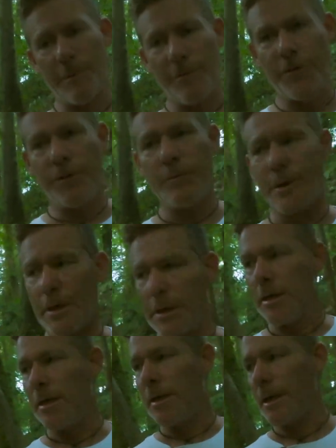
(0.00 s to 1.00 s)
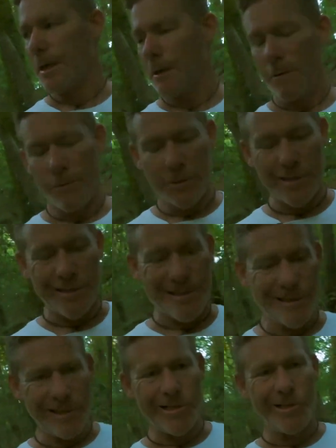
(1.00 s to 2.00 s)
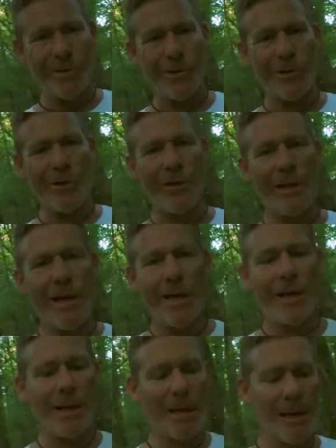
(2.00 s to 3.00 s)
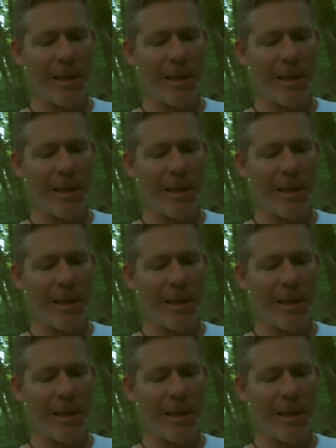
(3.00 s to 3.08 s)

and filmed it. It wasn't until I saw it on there